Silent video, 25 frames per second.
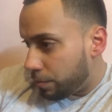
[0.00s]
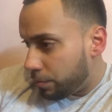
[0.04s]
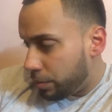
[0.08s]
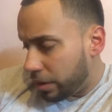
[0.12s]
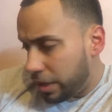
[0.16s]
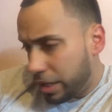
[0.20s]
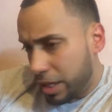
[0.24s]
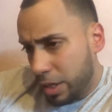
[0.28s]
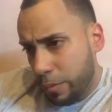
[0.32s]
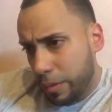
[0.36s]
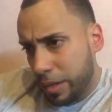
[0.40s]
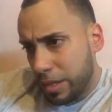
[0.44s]

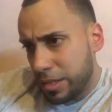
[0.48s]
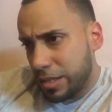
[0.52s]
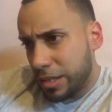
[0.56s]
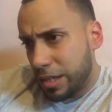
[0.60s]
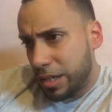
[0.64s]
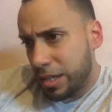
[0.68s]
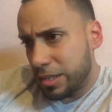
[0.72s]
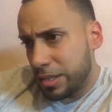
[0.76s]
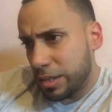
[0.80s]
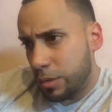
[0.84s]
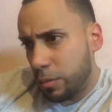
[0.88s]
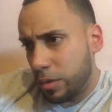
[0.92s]
But anyways,
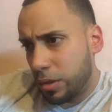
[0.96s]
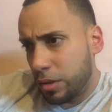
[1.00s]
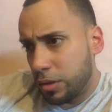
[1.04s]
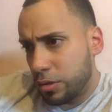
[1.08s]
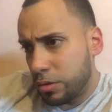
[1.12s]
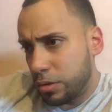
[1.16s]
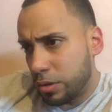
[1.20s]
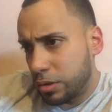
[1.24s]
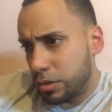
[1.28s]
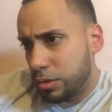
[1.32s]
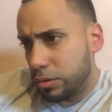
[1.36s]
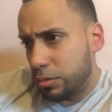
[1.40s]
guys, I want to
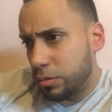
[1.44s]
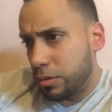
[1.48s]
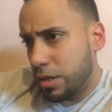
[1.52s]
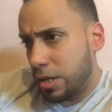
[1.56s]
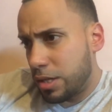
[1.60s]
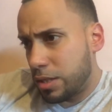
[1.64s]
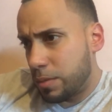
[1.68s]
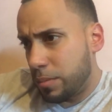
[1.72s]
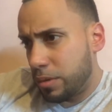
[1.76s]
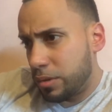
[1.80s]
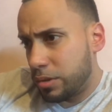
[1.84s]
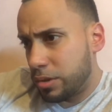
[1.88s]
talk to you
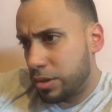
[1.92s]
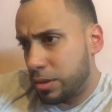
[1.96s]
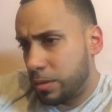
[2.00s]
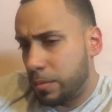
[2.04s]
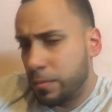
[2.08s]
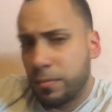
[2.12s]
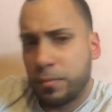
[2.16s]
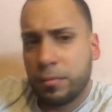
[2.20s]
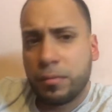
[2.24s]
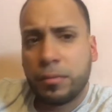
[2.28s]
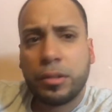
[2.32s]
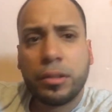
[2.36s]
guys about
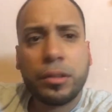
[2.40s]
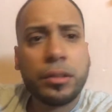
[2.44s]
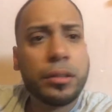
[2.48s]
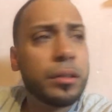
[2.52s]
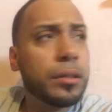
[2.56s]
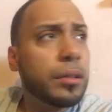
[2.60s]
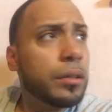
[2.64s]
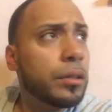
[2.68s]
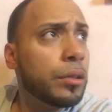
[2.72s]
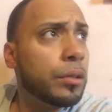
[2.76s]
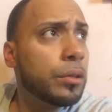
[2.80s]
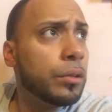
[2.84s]
something,
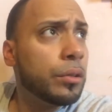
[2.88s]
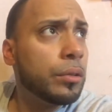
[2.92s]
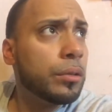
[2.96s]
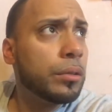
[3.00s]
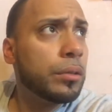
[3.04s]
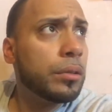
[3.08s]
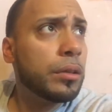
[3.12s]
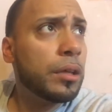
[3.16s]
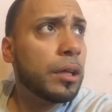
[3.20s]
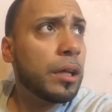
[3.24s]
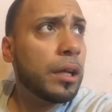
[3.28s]
you know,